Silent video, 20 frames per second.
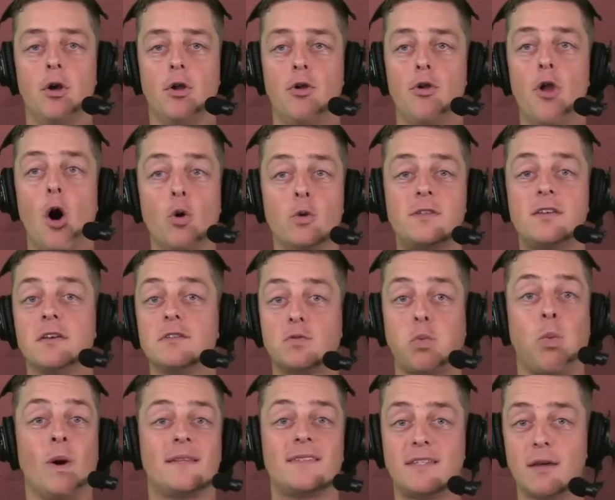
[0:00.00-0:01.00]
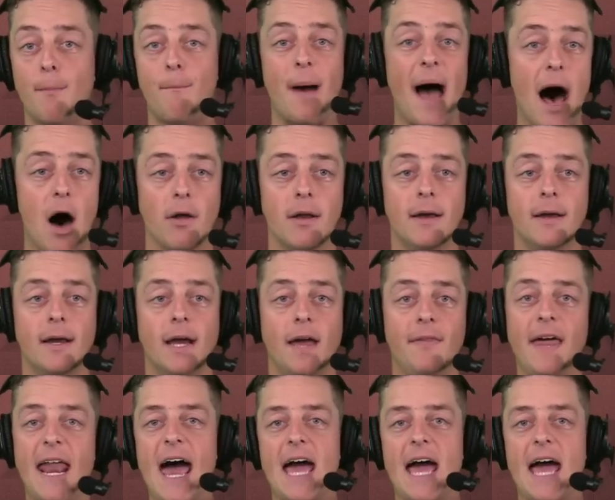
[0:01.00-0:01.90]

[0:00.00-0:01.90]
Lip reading: knows his wits about in the